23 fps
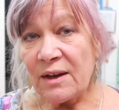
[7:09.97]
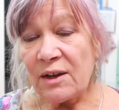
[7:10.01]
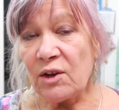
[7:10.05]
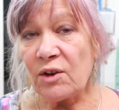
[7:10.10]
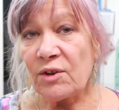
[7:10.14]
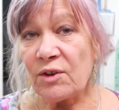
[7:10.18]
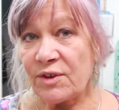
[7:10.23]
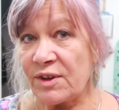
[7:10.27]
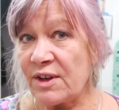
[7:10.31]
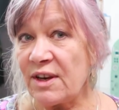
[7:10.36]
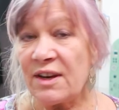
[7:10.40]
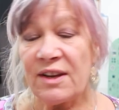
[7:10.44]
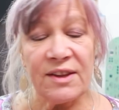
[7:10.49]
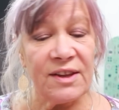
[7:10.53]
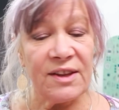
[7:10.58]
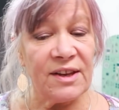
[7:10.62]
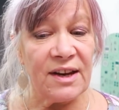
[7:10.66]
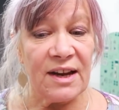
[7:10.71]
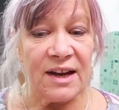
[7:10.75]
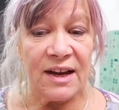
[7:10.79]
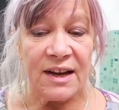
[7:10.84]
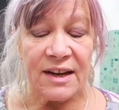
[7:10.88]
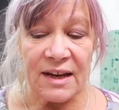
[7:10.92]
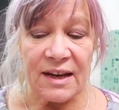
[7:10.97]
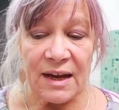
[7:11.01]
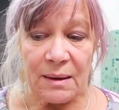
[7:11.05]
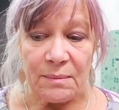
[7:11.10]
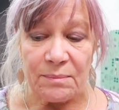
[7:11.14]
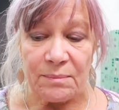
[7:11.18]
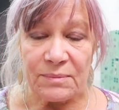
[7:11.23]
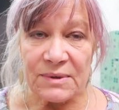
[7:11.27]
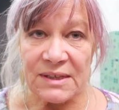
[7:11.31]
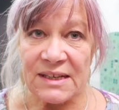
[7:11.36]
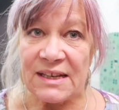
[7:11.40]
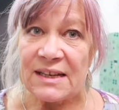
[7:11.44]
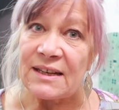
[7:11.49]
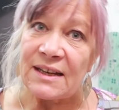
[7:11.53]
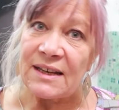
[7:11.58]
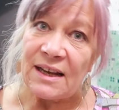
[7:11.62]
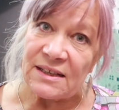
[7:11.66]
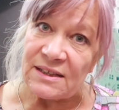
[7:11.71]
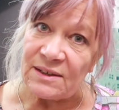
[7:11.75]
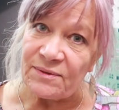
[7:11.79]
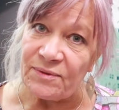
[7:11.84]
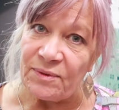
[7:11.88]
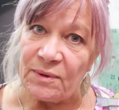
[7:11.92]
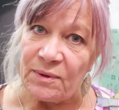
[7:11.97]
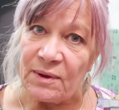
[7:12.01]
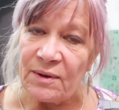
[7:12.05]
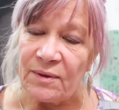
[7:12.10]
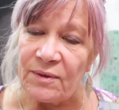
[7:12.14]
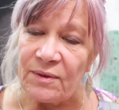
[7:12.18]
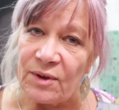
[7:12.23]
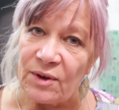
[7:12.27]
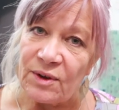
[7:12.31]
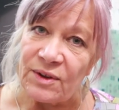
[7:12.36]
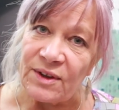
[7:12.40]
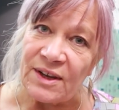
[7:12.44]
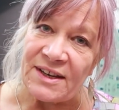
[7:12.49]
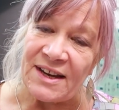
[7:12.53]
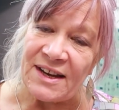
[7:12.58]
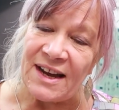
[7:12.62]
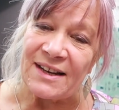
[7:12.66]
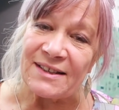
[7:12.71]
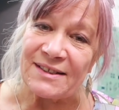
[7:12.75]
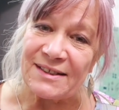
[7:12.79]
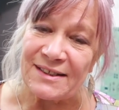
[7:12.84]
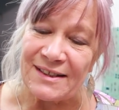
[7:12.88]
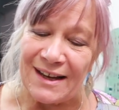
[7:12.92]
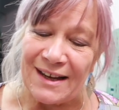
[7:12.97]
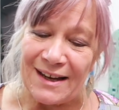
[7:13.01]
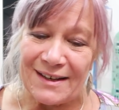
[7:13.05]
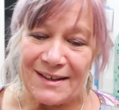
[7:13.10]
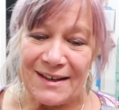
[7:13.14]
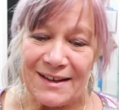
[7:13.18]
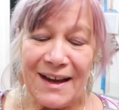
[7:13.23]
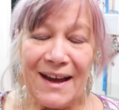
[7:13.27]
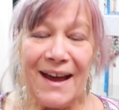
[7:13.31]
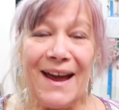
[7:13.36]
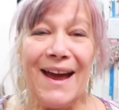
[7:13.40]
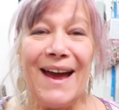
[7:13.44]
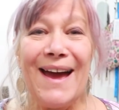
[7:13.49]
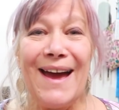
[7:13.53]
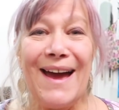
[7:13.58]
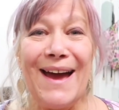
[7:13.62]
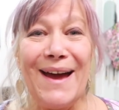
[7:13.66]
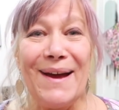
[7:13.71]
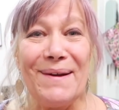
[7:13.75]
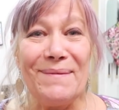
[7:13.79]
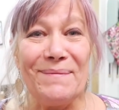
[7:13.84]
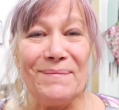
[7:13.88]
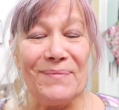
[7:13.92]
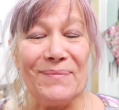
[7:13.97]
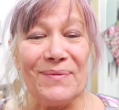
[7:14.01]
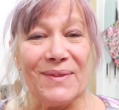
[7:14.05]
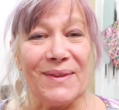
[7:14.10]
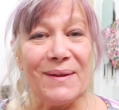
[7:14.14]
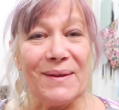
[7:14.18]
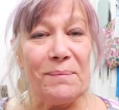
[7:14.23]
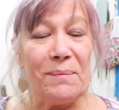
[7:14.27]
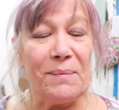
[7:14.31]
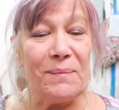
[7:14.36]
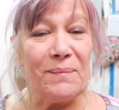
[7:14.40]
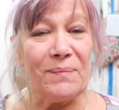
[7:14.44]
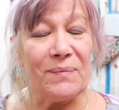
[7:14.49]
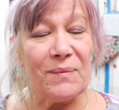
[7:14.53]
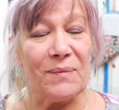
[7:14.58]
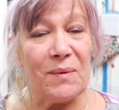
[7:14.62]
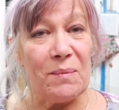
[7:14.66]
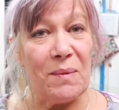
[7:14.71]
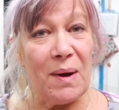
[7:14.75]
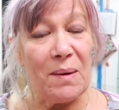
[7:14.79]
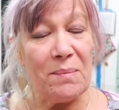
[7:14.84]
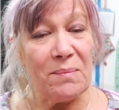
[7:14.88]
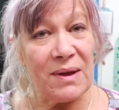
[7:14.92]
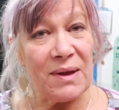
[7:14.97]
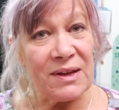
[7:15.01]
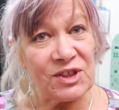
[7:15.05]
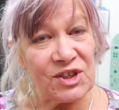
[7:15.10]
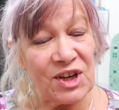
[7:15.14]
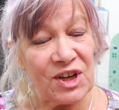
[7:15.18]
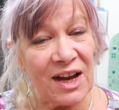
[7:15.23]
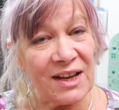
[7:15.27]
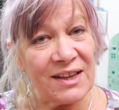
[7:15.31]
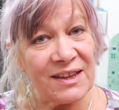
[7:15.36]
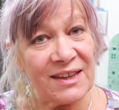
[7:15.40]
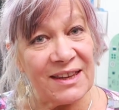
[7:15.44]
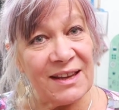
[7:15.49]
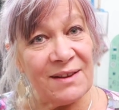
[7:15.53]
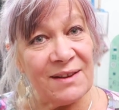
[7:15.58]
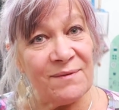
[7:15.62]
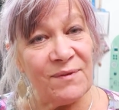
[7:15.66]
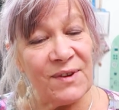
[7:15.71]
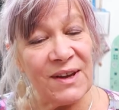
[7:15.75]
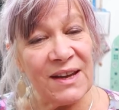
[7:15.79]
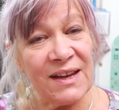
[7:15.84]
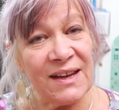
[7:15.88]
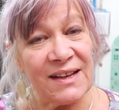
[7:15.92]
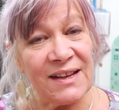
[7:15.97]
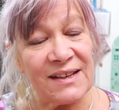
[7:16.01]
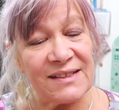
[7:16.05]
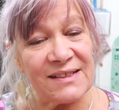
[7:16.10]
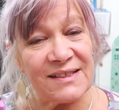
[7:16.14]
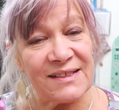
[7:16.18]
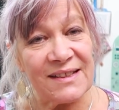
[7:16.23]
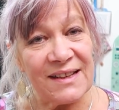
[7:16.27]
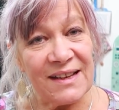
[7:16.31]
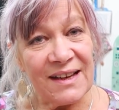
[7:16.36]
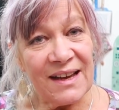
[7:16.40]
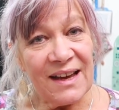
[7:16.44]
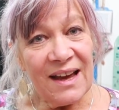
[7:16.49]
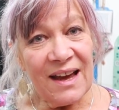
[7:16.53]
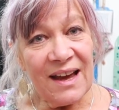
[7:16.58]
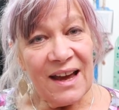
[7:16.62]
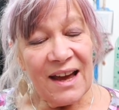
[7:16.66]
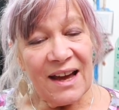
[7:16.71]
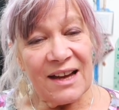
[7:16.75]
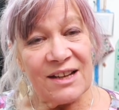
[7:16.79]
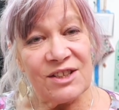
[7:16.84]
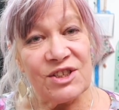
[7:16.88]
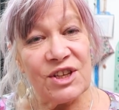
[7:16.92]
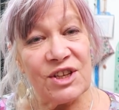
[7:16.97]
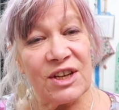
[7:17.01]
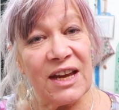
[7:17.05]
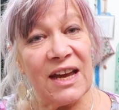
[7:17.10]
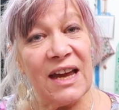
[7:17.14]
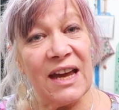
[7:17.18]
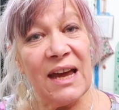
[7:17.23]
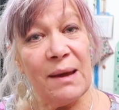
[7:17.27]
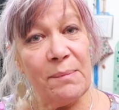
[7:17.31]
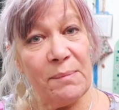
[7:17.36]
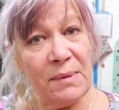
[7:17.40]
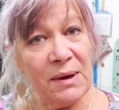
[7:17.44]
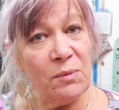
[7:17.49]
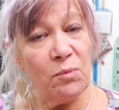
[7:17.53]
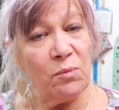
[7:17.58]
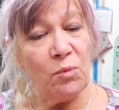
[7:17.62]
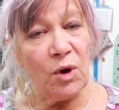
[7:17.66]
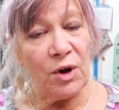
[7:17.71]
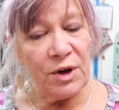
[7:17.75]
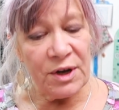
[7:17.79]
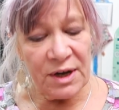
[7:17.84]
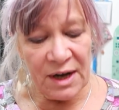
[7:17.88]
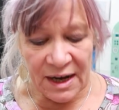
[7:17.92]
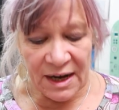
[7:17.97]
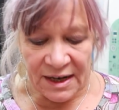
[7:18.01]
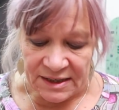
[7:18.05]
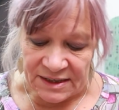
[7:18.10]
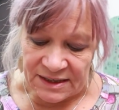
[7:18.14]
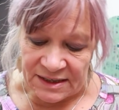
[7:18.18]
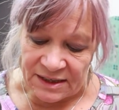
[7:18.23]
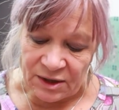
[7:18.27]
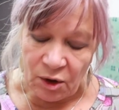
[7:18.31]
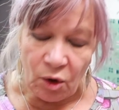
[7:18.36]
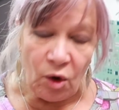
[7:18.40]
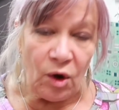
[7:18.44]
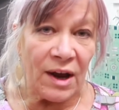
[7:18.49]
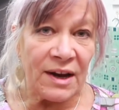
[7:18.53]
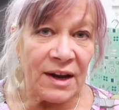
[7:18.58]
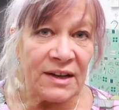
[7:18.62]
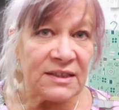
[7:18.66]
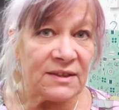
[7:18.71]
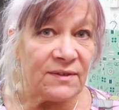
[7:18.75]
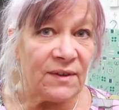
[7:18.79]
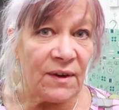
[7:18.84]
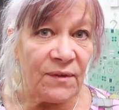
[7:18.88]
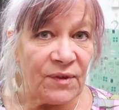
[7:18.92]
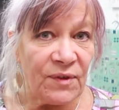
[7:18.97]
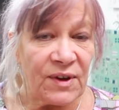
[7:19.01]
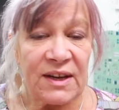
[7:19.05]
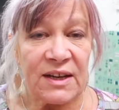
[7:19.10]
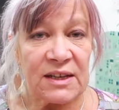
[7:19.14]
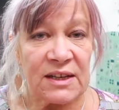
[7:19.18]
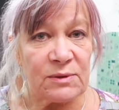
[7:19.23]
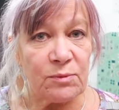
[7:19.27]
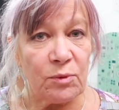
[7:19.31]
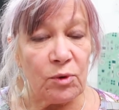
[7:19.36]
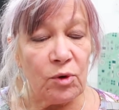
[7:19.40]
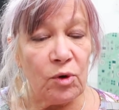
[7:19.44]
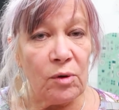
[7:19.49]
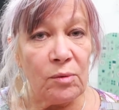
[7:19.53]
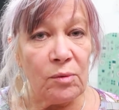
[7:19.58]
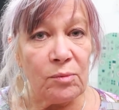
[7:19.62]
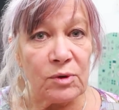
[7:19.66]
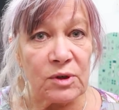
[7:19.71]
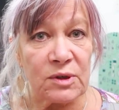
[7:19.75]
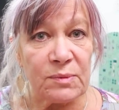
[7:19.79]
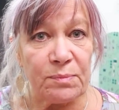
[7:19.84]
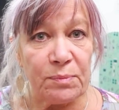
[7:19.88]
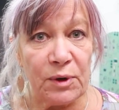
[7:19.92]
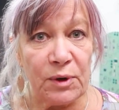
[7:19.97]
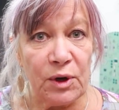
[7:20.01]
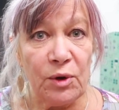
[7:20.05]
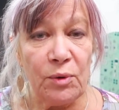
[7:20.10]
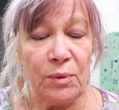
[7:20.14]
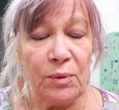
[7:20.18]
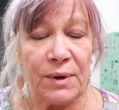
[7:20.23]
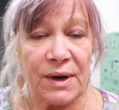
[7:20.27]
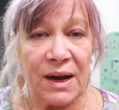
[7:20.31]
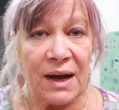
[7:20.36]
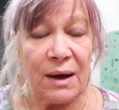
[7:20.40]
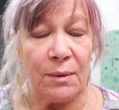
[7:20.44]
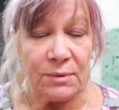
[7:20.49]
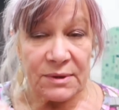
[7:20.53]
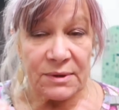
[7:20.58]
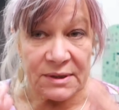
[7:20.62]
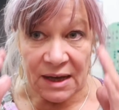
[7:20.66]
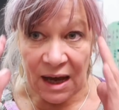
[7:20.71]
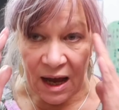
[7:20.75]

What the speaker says: a lot thinner than I am. Gets it from the dad's side. The mum, and she had thin fingers, and she came in one night and the ends of her fingers were almost blue, and I